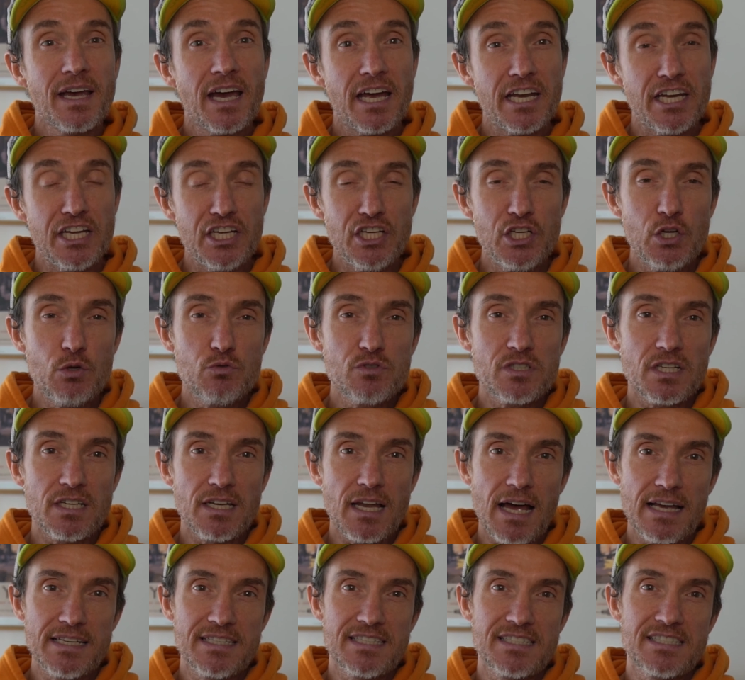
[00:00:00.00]
and it
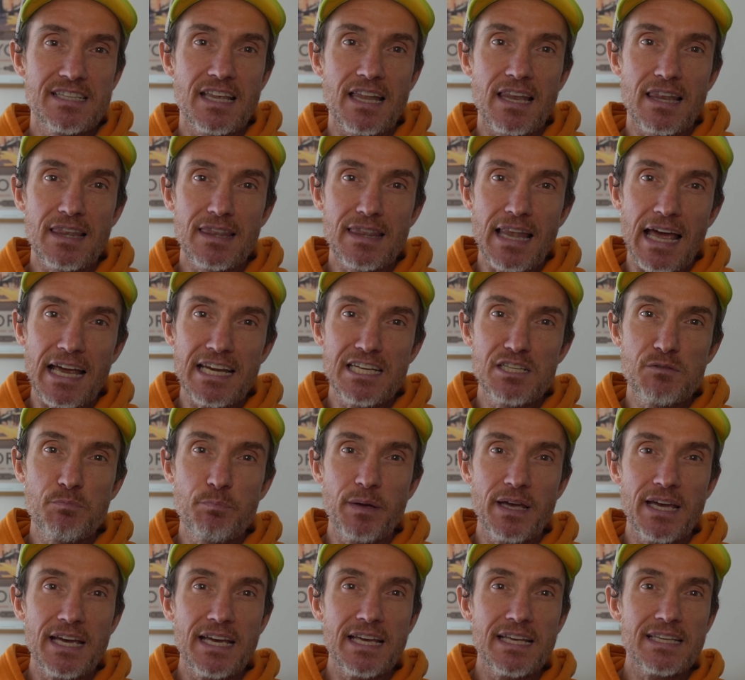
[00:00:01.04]
utilizes the light
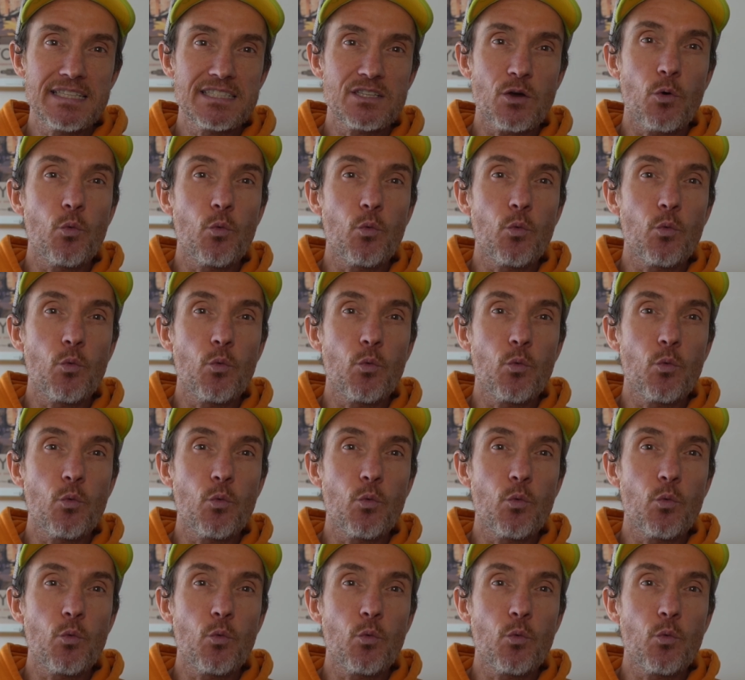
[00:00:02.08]
base